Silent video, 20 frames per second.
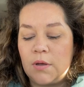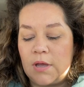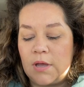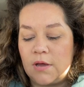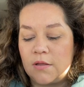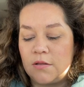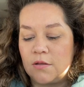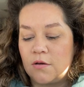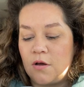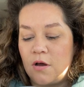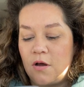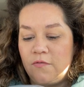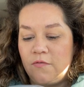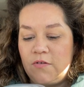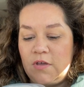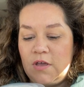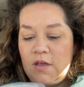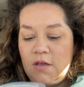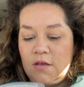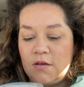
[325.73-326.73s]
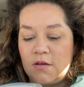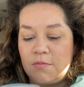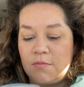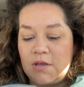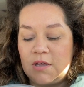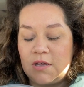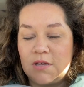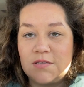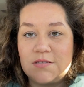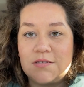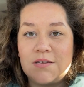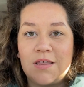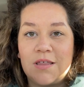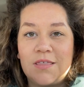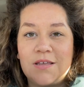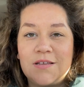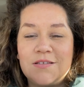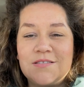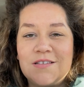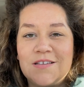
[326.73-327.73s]
I got the coffee because
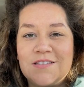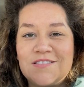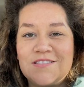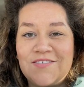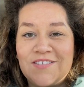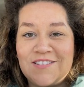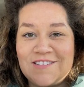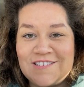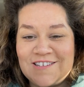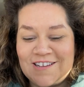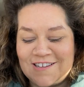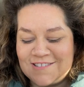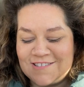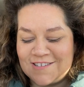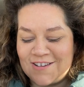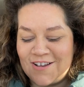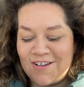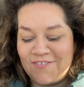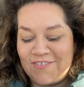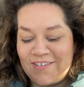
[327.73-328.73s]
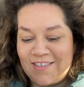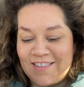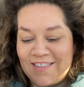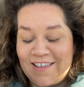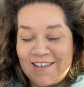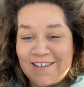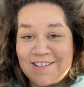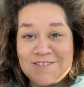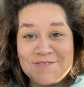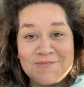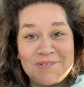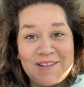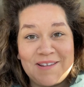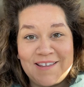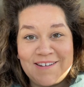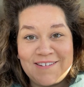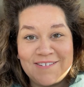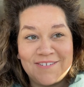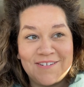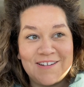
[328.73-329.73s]
nothing says venti iced coffee like
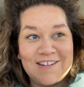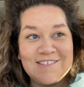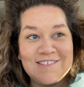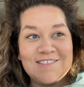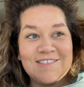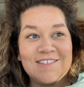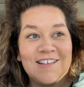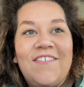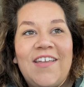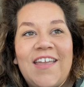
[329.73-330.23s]
28 degrees.